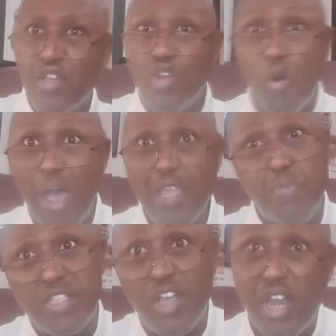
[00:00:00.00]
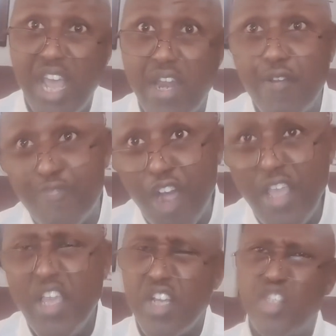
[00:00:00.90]
You know why you put the good hand in the
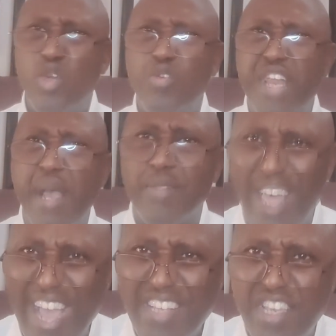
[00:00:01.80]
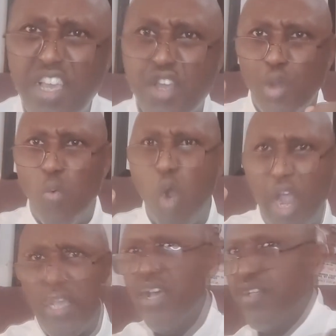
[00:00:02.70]
front? You're too damn lazy to work